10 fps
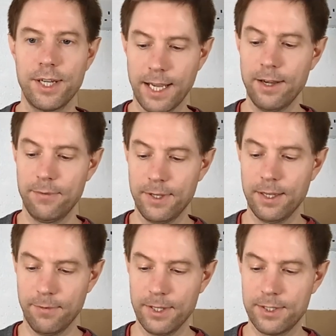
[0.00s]
again,
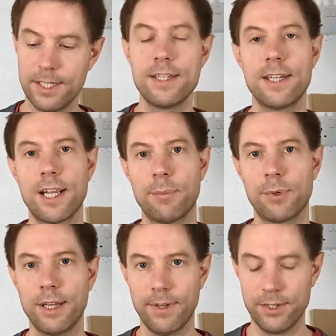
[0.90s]
of this DC
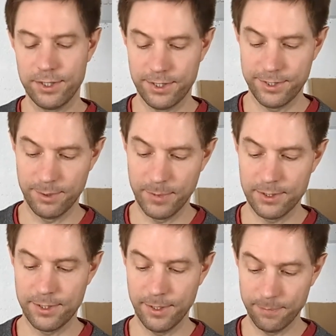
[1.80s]
coupled GivEnergy system
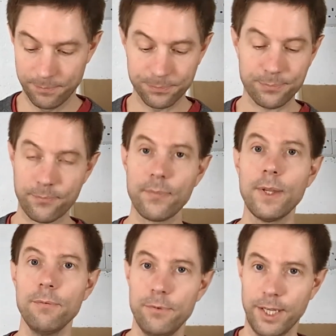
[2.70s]
is that,
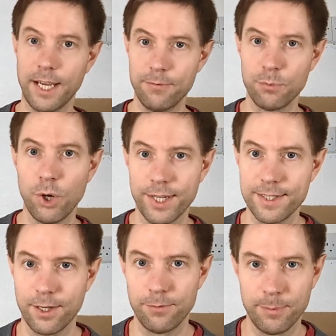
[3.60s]
again, from what I can
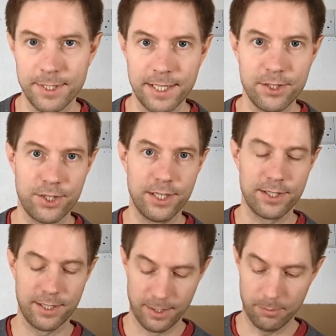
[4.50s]
tell from the data
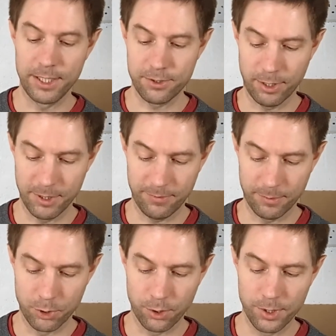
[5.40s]
sheets, please correct me if
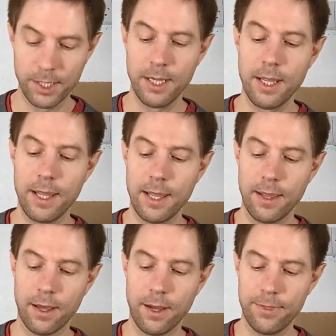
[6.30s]
I'm wrong,
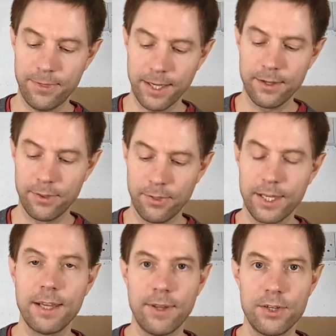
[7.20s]
I think that the
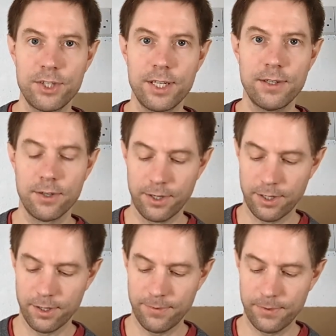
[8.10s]
GivEnergy
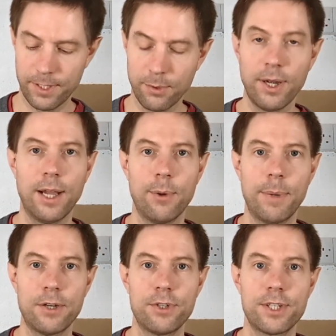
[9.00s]
9.5 kilowatt hour
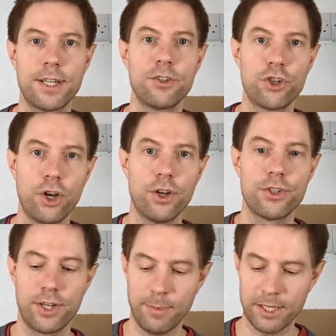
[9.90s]
batteries can
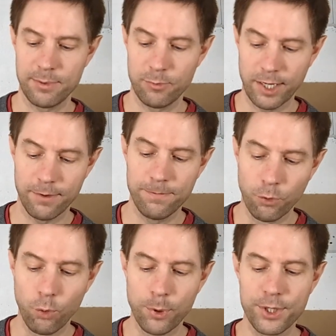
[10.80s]
charge at a maximum rate of
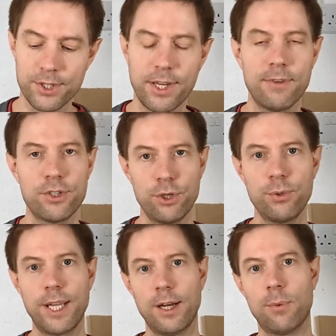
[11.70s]

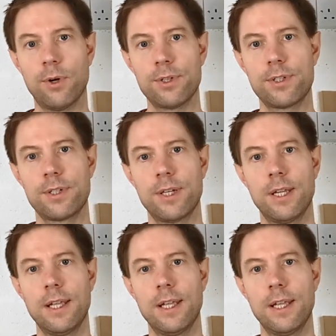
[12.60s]
4.72 kilowatts,